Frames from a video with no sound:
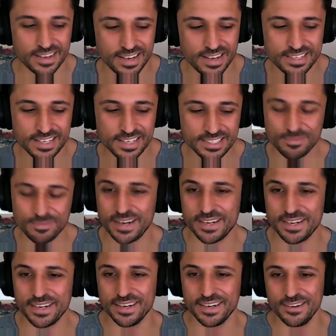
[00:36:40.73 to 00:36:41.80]
it doesn't
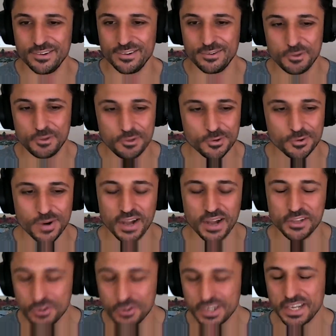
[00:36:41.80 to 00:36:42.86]
matter who you are,
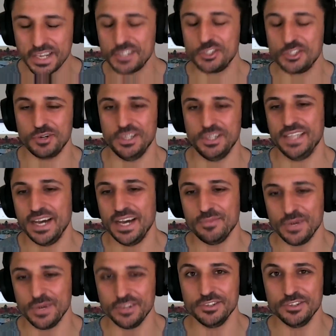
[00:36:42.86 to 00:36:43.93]
you're going to get stressed out
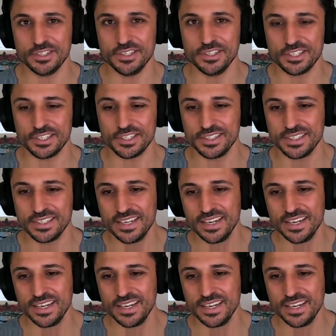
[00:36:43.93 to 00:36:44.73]
by those conditions.